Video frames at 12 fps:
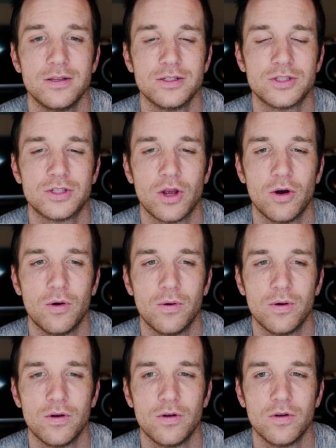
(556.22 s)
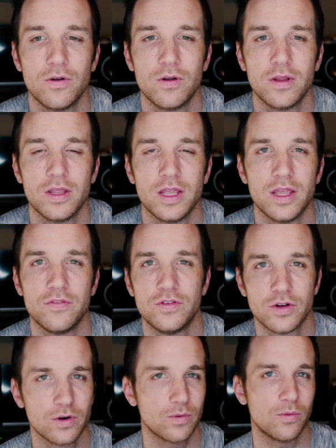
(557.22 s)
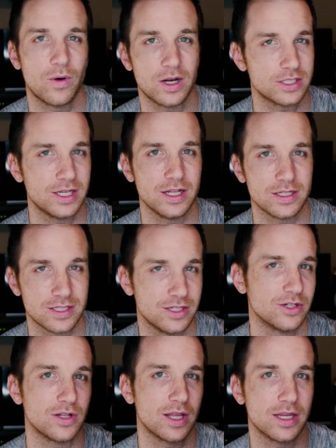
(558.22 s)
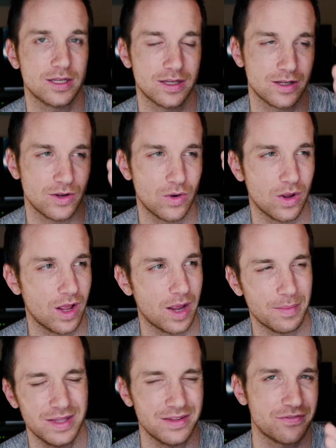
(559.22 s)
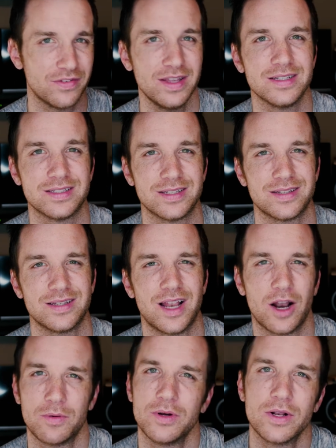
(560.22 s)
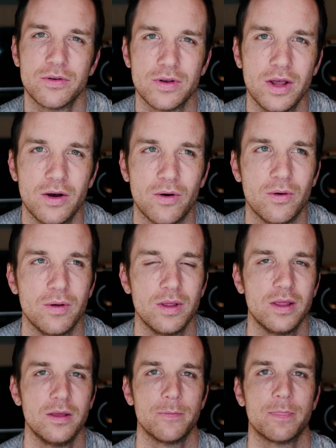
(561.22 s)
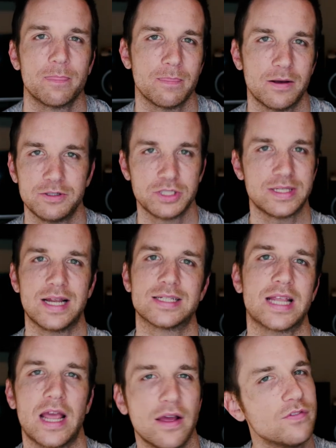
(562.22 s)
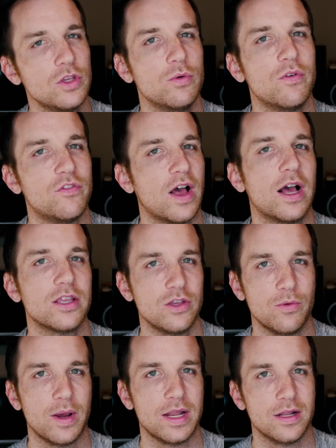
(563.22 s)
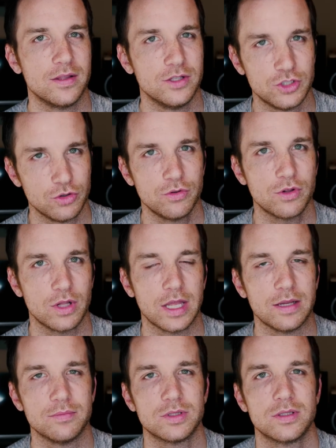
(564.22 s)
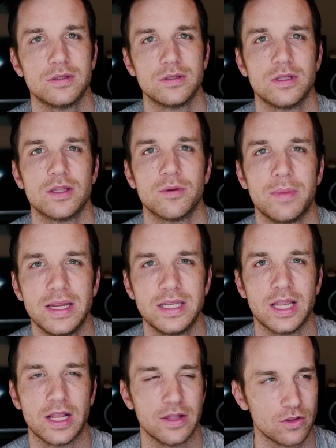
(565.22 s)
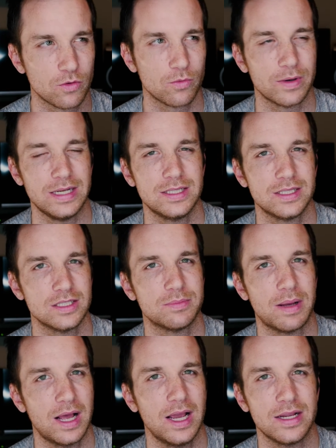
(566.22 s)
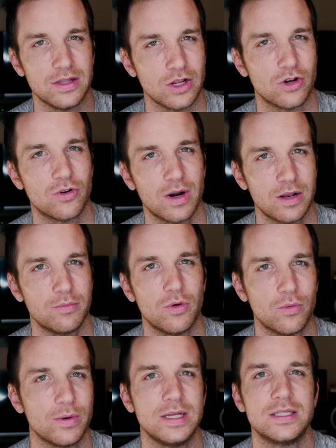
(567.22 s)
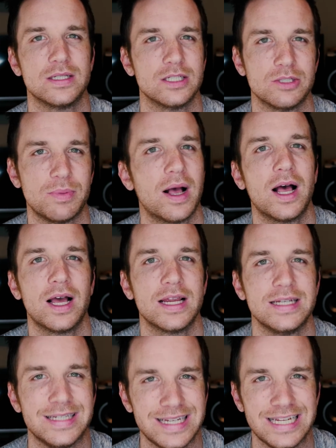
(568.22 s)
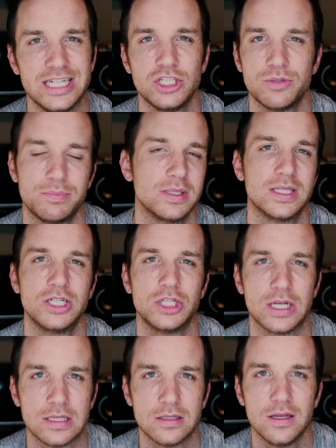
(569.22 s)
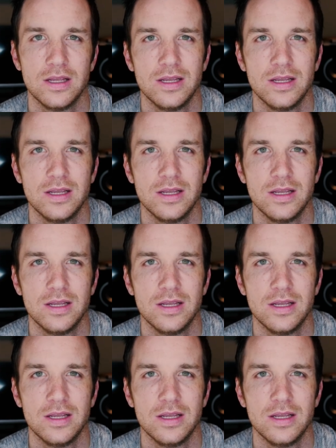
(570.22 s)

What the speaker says: So if you're watching this and you're like, I'm on the fence, I really don't know, I would just ask, have you evaluated the truth claims that they're making and the reasons behind, the credible reasons behind each position?